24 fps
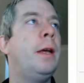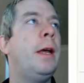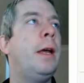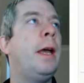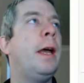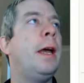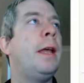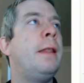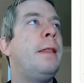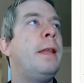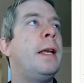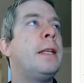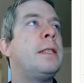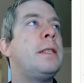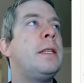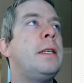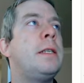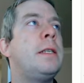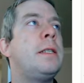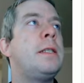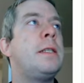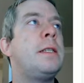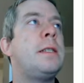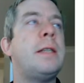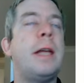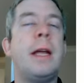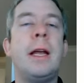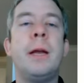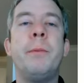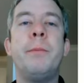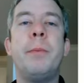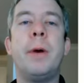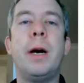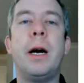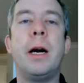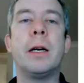and that's the
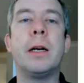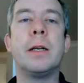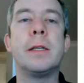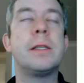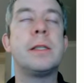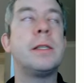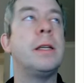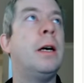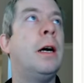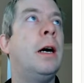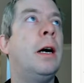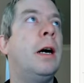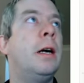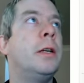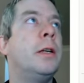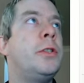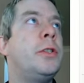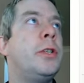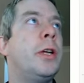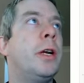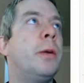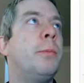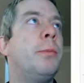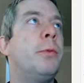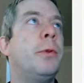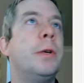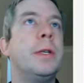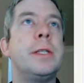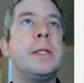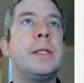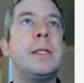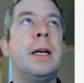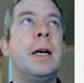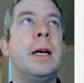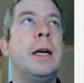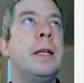Sandbox uh, SharePoint
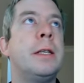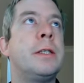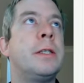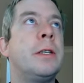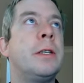site.